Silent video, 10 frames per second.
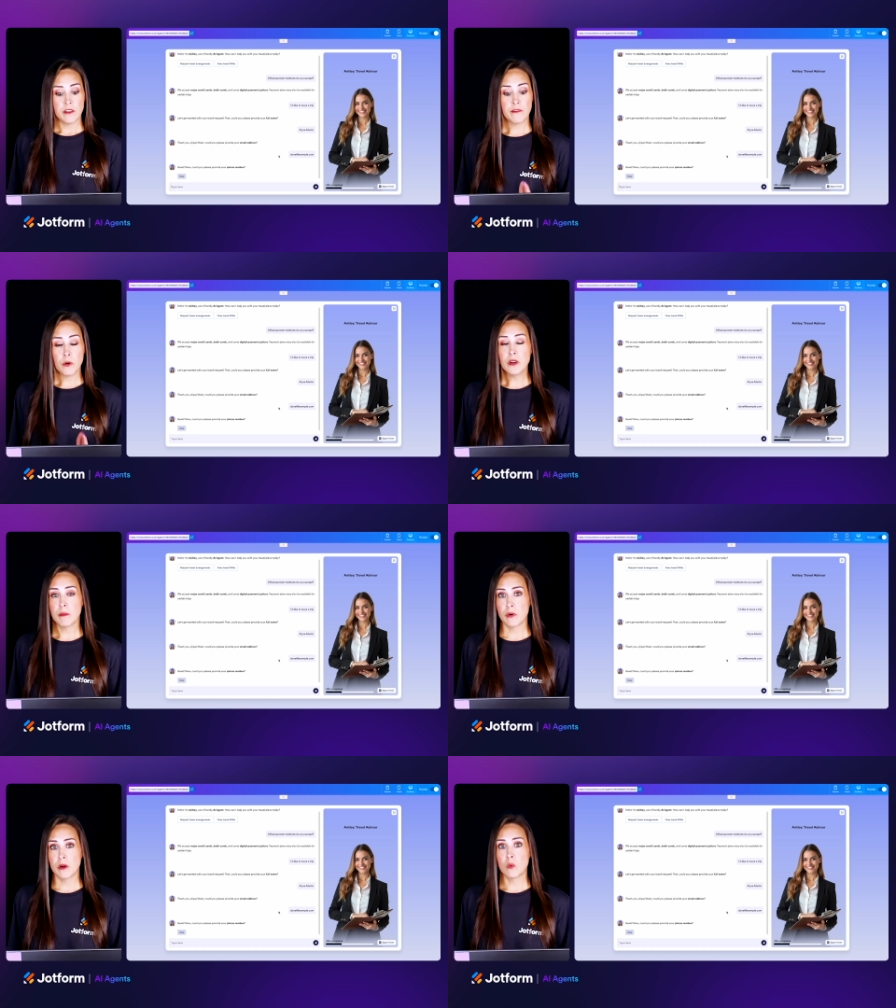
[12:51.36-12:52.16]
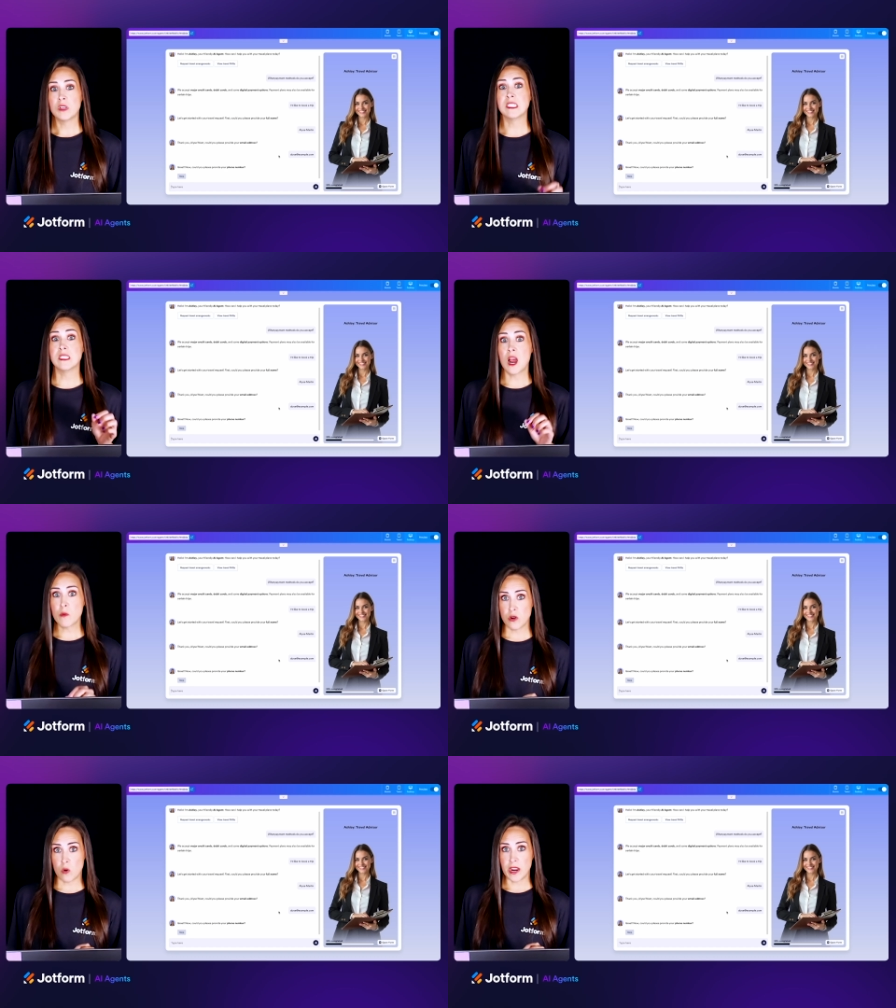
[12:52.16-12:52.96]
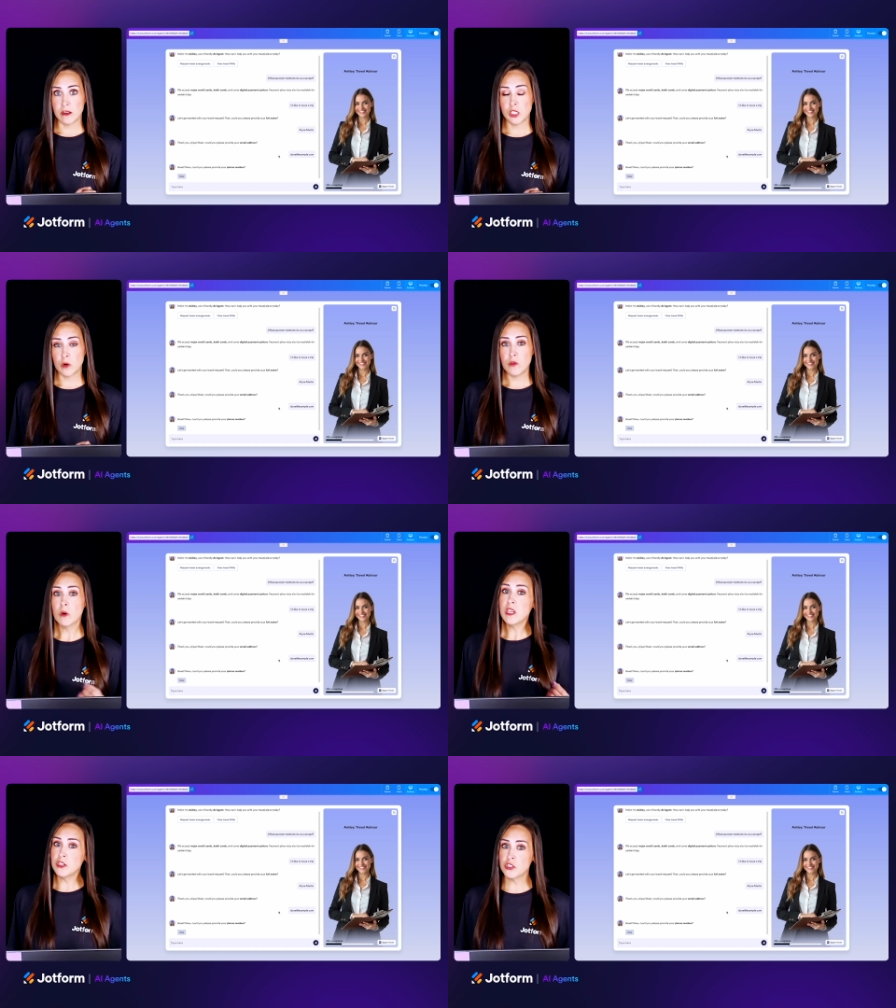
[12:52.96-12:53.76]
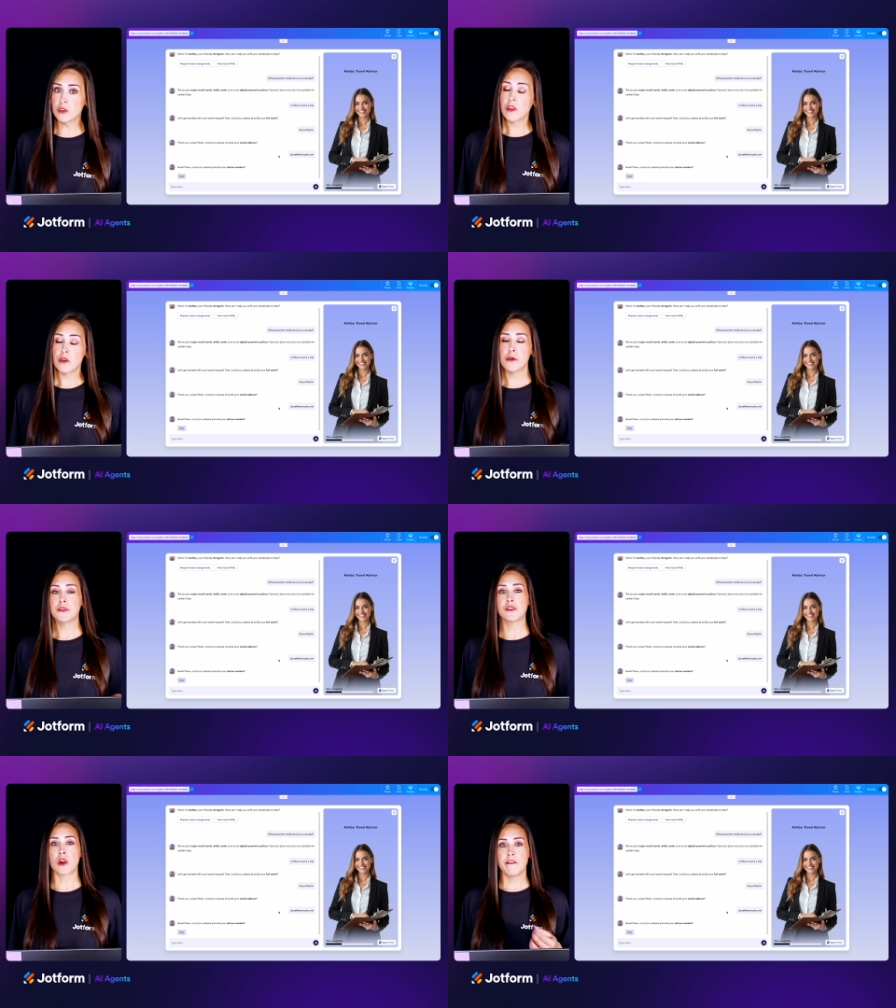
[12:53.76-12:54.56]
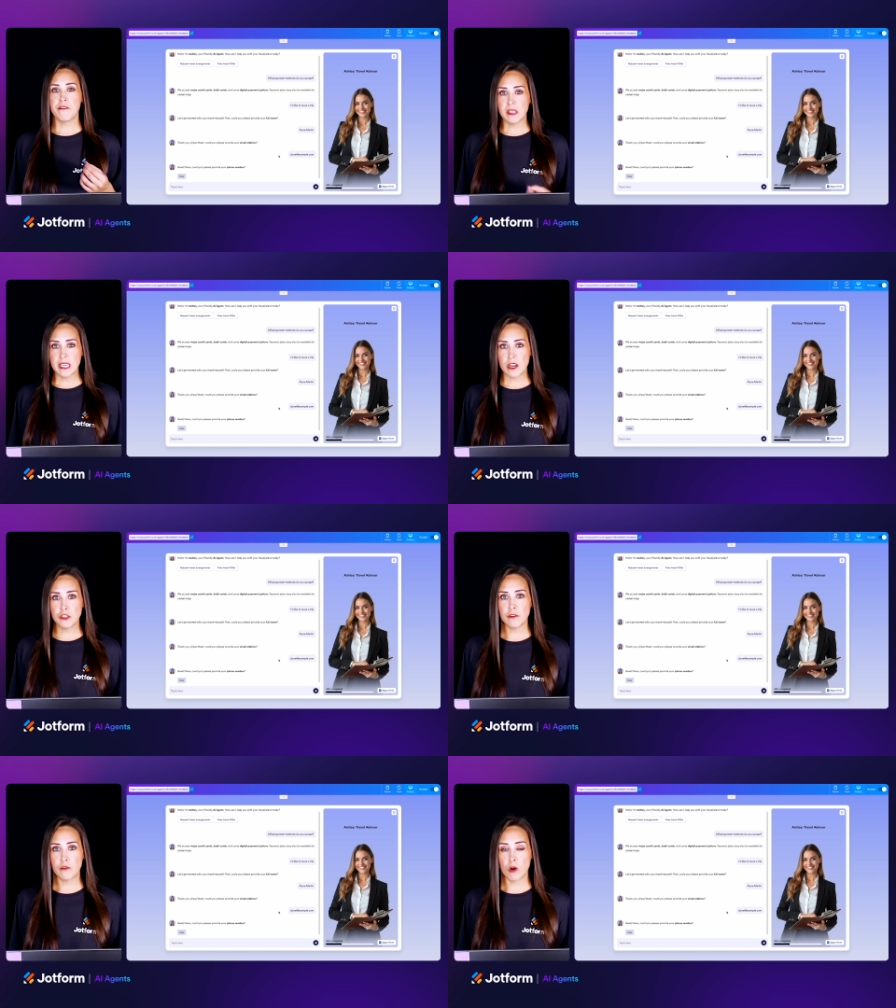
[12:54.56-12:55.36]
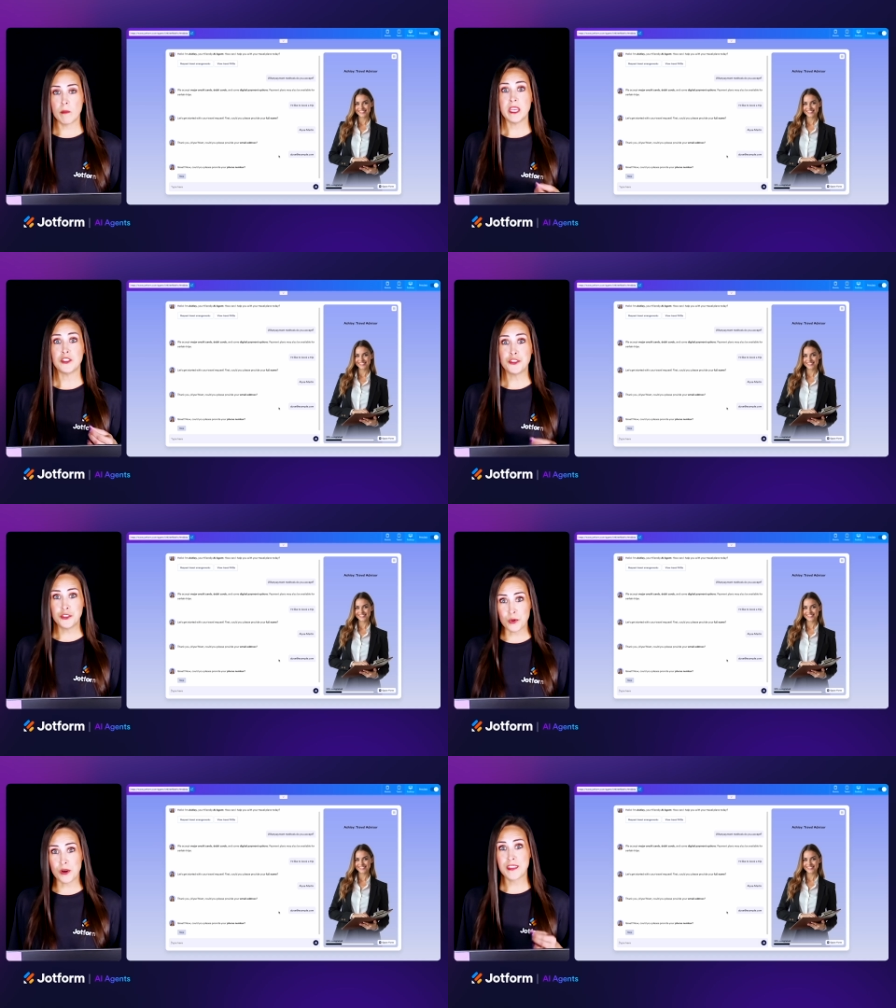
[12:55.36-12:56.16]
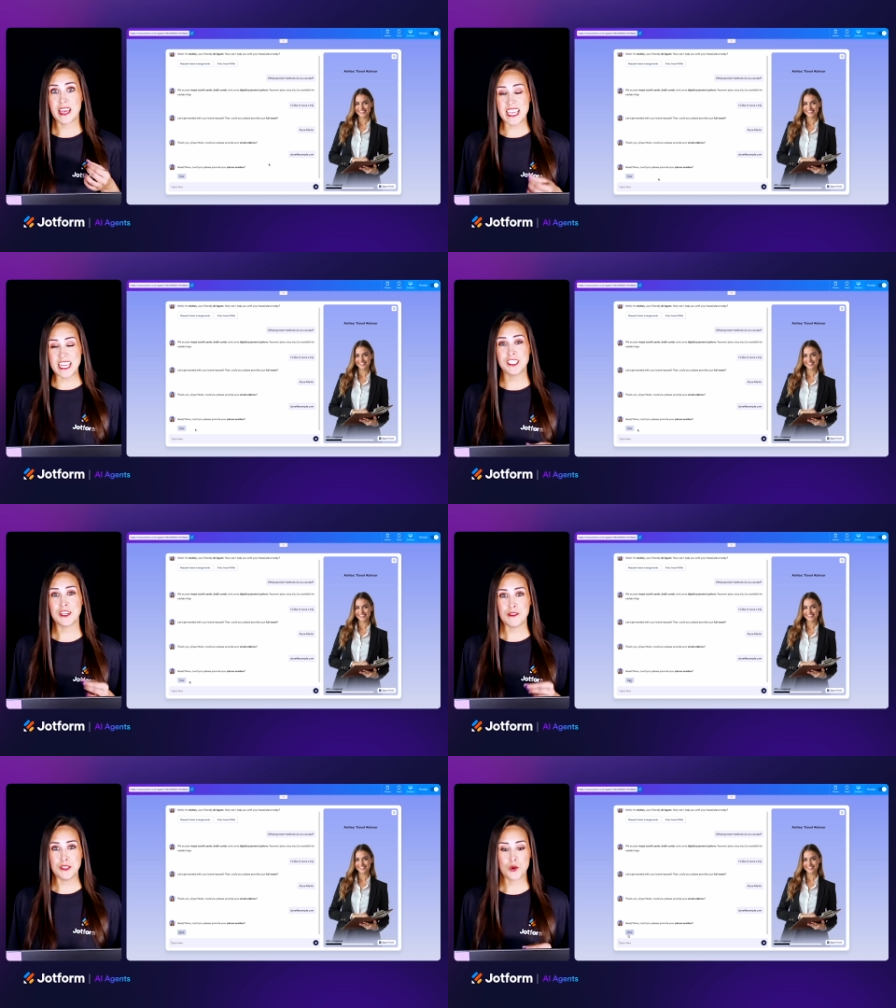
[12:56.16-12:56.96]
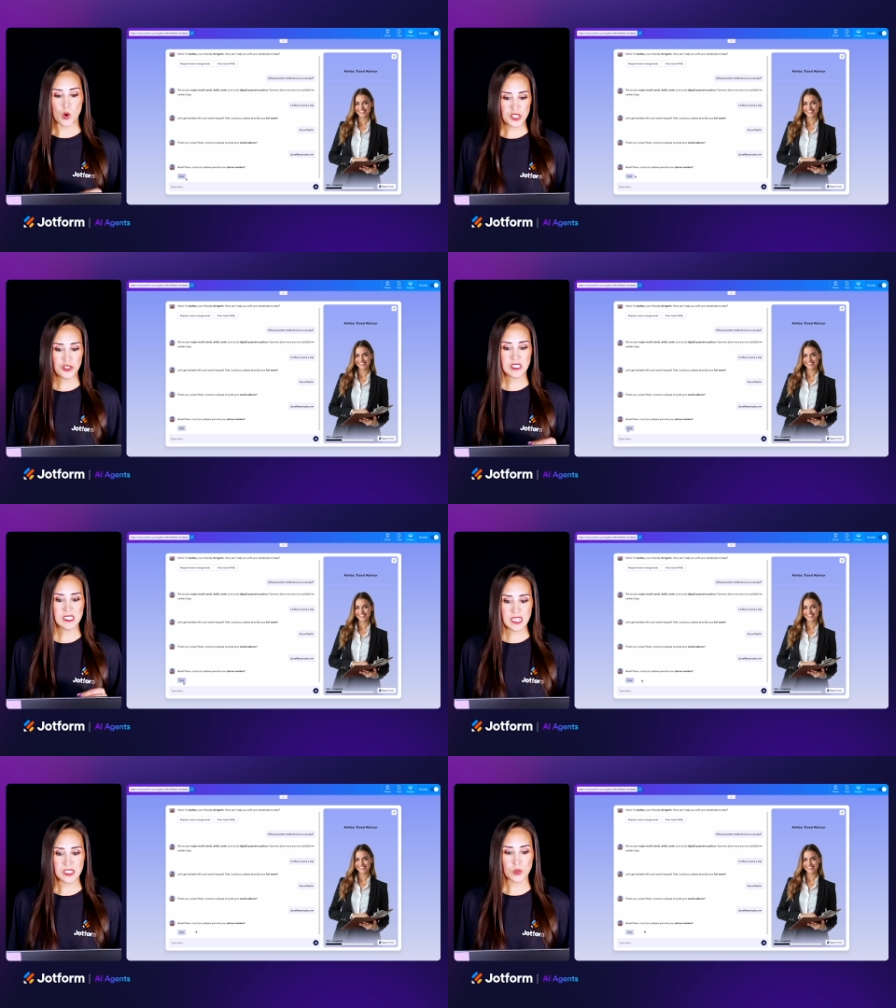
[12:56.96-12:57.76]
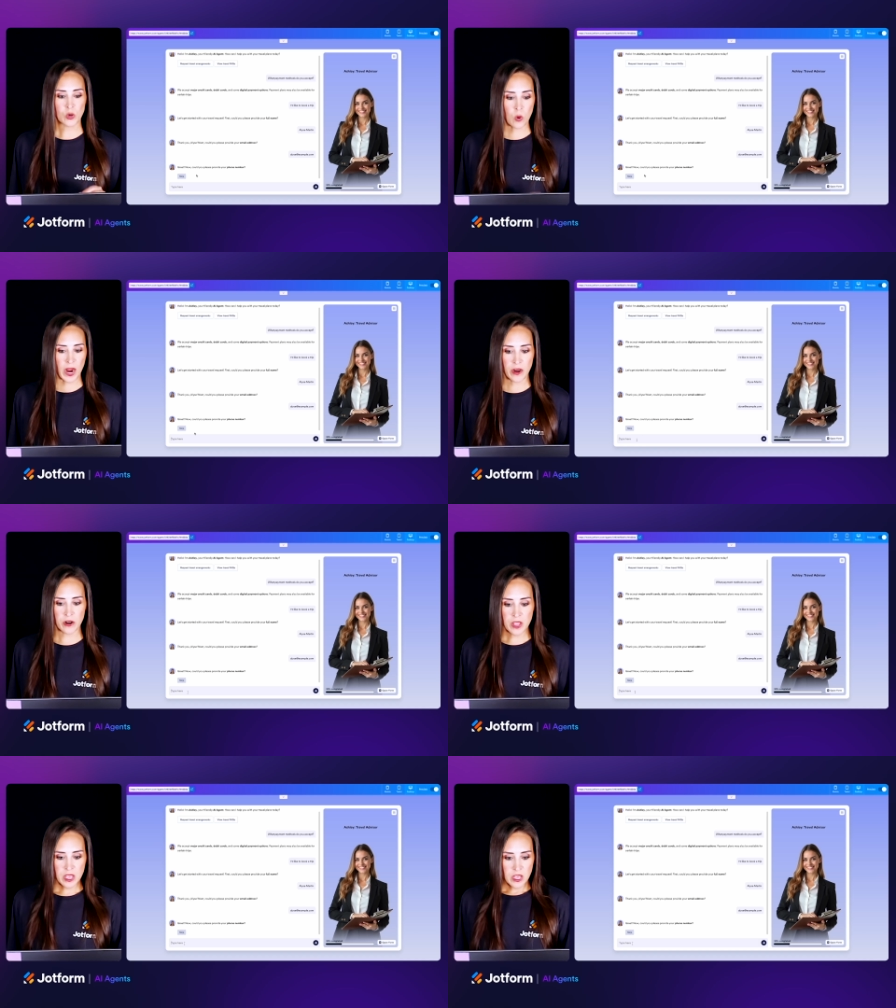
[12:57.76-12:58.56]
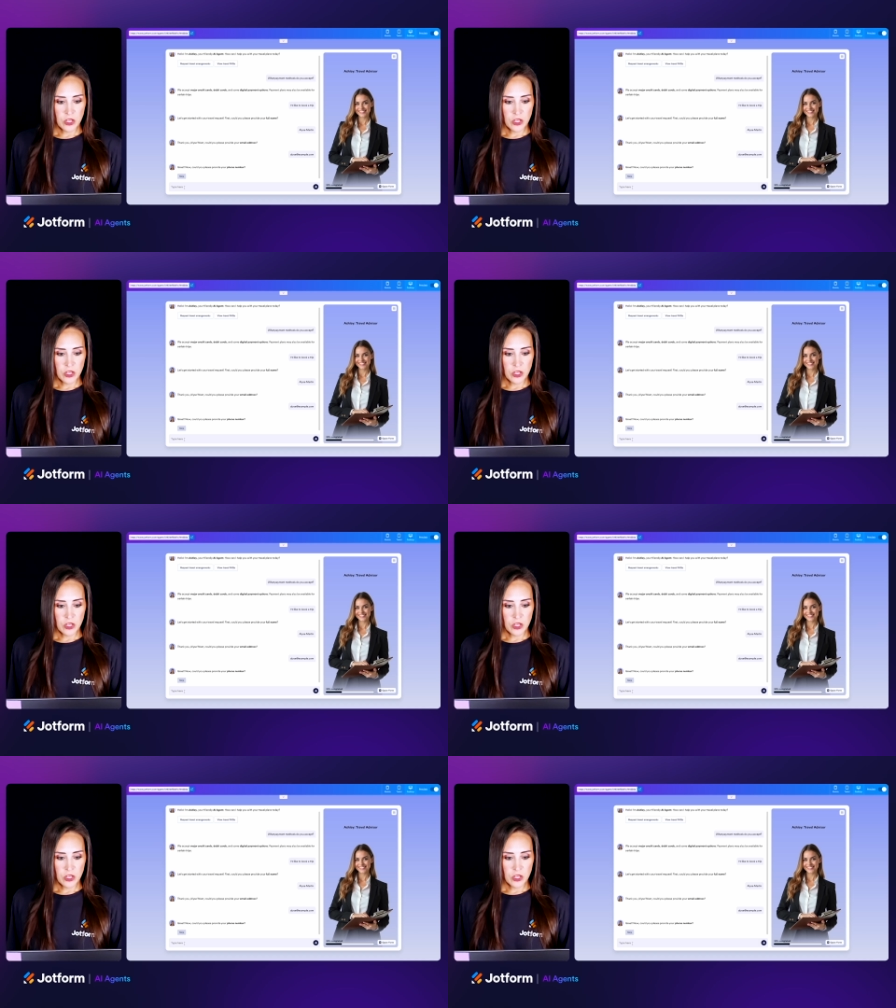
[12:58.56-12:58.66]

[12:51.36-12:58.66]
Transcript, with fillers: The phone number was not required. So if you want to ensure that your users are filling out your form, ensure that each of these questions is required.